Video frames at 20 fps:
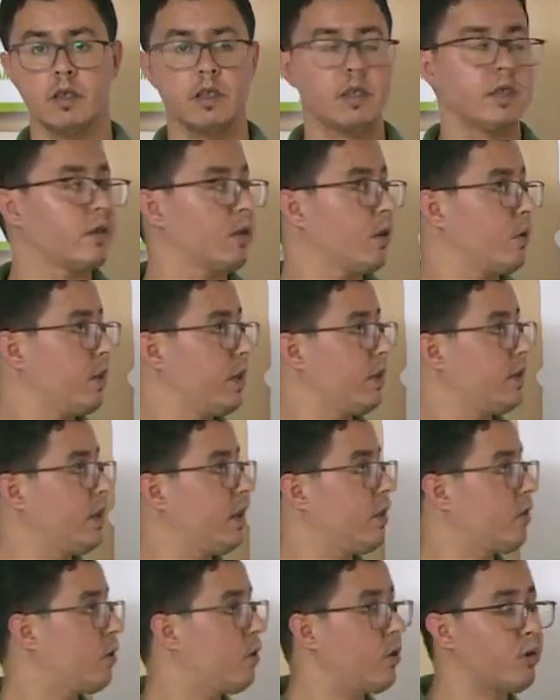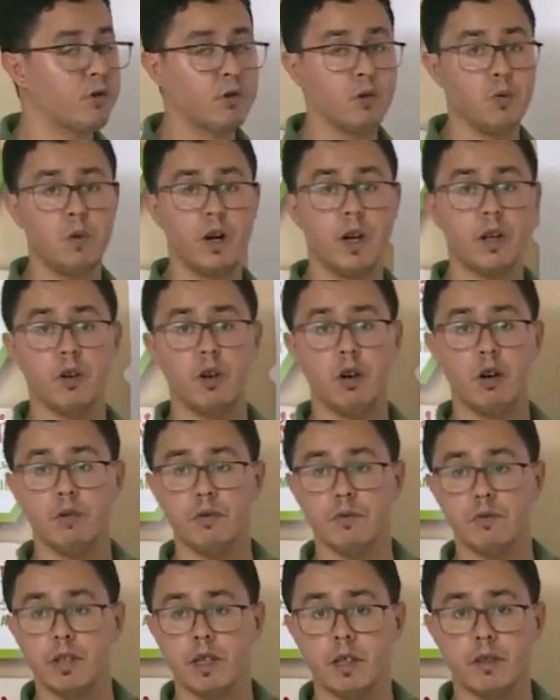So it is also one of
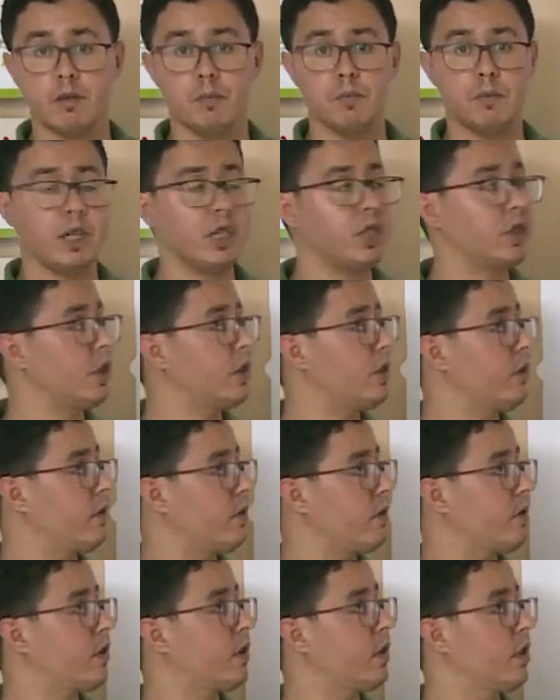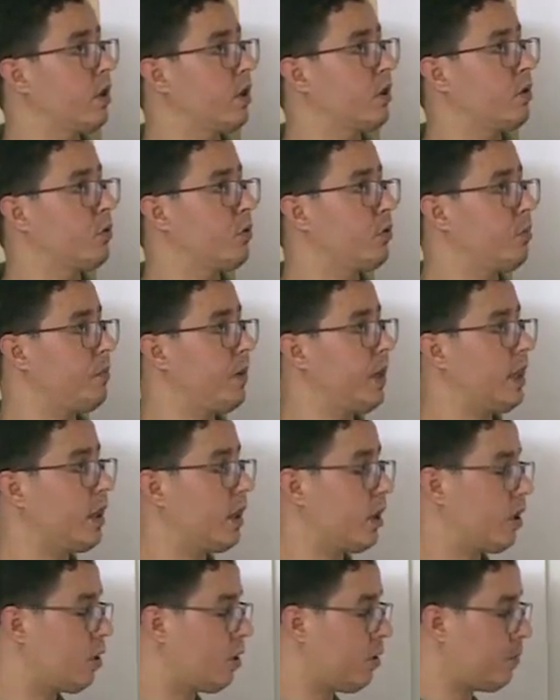expressions to
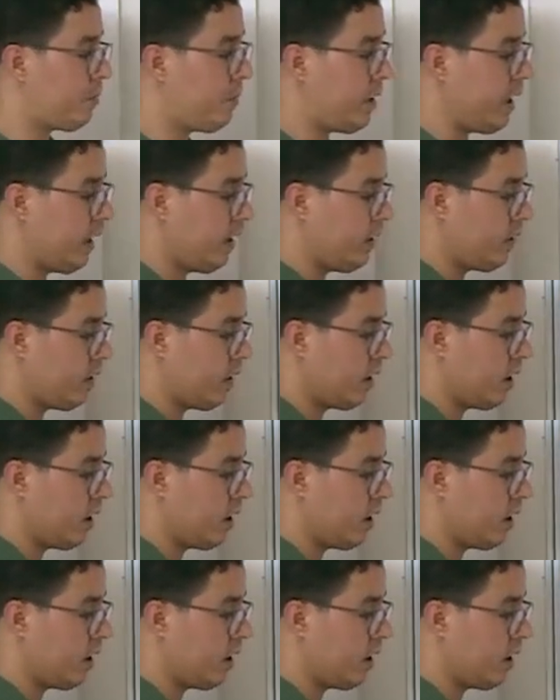make complaint.